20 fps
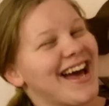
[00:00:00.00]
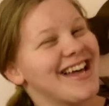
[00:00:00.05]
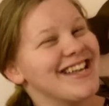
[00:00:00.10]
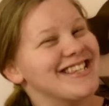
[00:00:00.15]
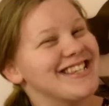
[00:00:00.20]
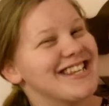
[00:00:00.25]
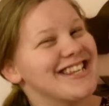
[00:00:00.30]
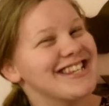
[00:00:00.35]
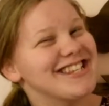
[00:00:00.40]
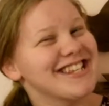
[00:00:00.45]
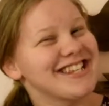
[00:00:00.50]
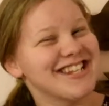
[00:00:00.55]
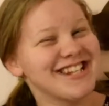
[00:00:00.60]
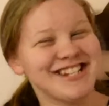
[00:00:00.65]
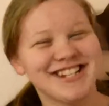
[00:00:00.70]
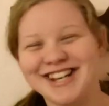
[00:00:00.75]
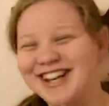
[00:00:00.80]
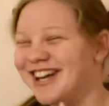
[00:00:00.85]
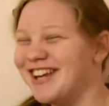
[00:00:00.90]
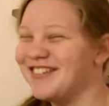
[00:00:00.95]
guys, it's
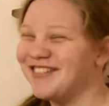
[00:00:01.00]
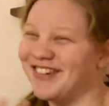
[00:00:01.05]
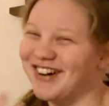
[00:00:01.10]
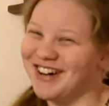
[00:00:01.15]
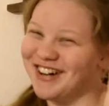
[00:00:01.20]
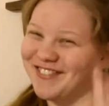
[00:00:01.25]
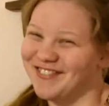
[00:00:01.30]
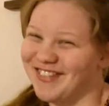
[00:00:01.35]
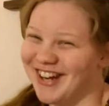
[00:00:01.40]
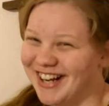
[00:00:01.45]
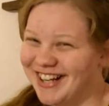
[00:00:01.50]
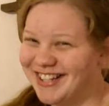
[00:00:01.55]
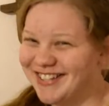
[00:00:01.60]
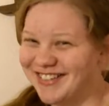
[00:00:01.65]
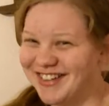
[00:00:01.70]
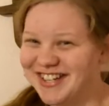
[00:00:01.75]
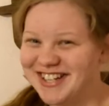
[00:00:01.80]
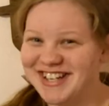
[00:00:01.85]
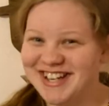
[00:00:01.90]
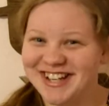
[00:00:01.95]
Alysha and welcome back
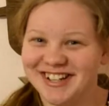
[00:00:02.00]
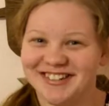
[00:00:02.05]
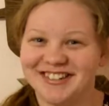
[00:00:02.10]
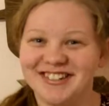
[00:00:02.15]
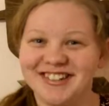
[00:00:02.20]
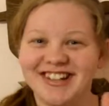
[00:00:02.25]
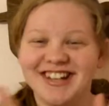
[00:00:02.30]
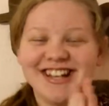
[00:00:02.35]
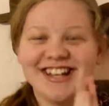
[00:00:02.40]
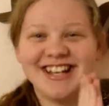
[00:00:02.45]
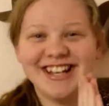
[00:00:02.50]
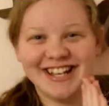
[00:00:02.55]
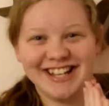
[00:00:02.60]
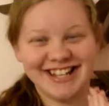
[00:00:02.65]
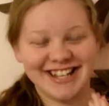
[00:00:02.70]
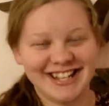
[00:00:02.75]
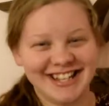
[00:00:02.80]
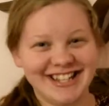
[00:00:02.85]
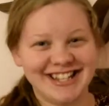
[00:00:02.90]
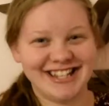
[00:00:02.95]
to my channel.
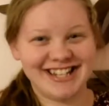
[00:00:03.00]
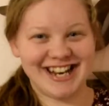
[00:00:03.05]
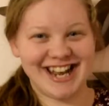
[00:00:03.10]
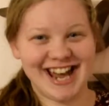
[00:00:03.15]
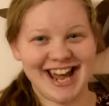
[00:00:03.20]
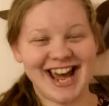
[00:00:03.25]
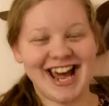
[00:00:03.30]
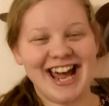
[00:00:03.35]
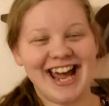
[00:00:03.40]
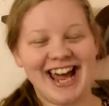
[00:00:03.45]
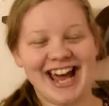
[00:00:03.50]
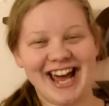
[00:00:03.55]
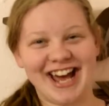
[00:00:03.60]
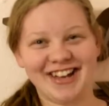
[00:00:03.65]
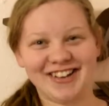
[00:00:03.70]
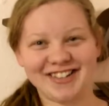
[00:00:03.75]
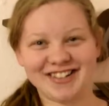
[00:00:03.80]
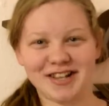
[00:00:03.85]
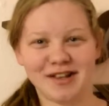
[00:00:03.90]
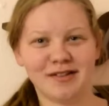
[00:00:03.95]
Today I
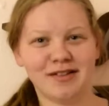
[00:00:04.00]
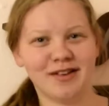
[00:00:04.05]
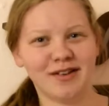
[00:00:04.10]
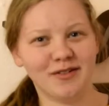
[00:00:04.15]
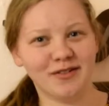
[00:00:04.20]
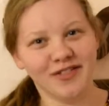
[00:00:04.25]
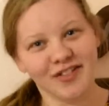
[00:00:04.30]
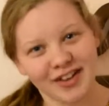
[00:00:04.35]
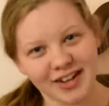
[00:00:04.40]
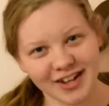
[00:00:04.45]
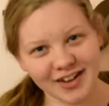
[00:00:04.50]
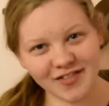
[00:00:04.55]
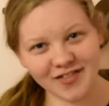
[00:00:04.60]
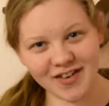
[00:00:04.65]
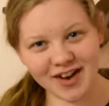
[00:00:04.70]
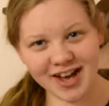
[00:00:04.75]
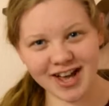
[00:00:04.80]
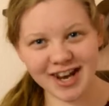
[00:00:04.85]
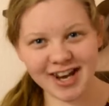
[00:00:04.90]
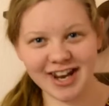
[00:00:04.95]
have something really
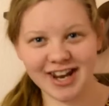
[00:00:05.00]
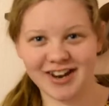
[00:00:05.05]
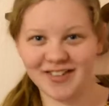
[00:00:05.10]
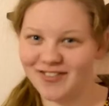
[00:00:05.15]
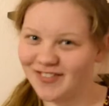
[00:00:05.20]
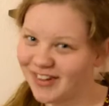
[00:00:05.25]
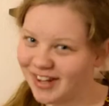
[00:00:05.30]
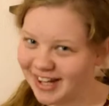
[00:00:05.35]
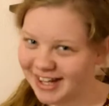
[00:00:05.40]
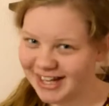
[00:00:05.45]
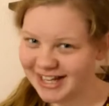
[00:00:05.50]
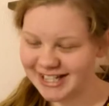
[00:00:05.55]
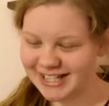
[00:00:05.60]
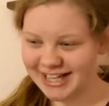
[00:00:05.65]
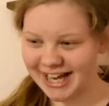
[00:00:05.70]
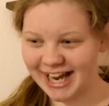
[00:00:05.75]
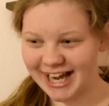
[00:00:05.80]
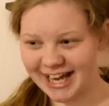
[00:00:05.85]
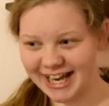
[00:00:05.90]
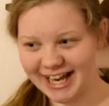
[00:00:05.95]
fun and really
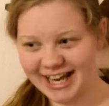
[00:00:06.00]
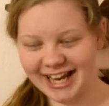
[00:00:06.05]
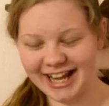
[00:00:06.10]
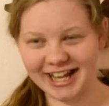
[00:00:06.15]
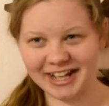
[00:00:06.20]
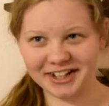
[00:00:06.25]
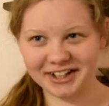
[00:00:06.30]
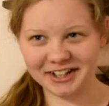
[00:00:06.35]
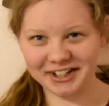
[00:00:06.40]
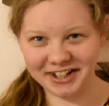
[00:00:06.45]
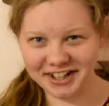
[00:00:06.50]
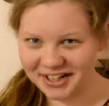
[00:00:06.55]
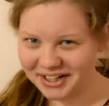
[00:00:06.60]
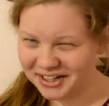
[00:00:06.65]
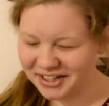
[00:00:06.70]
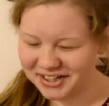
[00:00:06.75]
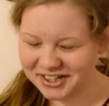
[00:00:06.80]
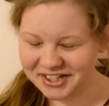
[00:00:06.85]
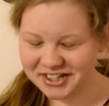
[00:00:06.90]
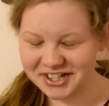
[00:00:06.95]
exciting and a
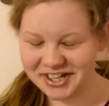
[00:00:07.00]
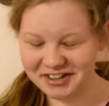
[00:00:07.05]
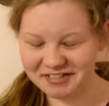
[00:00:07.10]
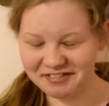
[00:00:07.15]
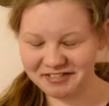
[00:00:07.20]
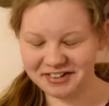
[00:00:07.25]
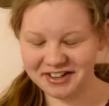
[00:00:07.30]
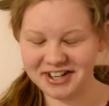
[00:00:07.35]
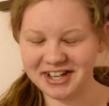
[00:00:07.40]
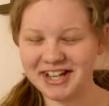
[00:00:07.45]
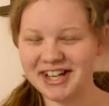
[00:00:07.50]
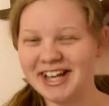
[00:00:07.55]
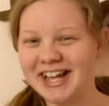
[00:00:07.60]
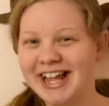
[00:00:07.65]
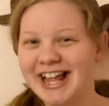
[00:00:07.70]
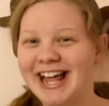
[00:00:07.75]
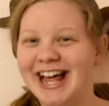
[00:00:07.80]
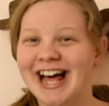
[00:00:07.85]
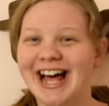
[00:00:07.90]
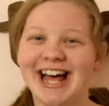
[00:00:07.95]
little different.
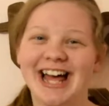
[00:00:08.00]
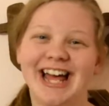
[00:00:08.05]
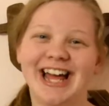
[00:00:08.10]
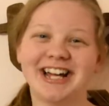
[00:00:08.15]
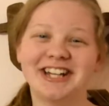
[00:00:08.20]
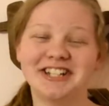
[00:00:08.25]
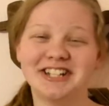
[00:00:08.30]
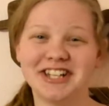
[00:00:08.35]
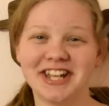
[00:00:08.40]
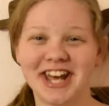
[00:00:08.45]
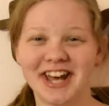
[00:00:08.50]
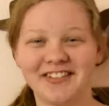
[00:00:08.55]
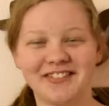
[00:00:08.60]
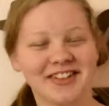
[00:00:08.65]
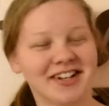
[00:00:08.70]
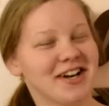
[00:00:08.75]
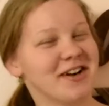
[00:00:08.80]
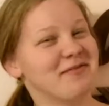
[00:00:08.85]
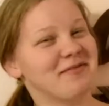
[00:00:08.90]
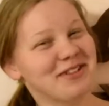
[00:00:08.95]
I actually have
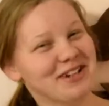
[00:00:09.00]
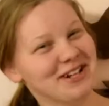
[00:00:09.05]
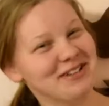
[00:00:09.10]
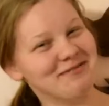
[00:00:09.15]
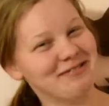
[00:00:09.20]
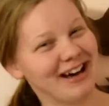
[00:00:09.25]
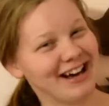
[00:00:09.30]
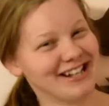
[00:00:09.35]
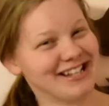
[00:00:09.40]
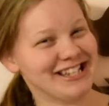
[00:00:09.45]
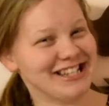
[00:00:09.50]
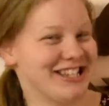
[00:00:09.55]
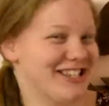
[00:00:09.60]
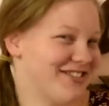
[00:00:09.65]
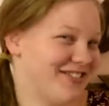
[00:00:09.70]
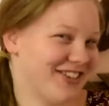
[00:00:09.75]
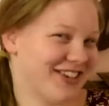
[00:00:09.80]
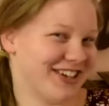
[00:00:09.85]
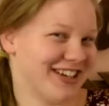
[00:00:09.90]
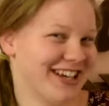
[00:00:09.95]
a couple unboxings
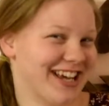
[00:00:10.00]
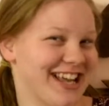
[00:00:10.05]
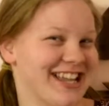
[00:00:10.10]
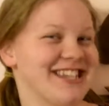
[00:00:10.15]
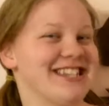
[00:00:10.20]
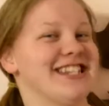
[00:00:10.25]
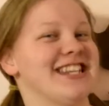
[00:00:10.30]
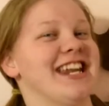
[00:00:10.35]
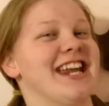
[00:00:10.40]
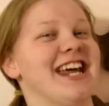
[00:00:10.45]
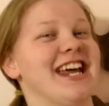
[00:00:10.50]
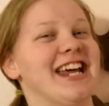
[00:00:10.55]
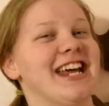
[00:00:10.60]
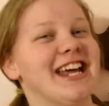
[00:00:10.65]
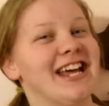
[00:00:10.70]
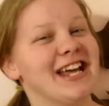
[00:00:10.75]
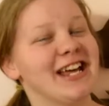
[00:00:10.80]
for you guys today.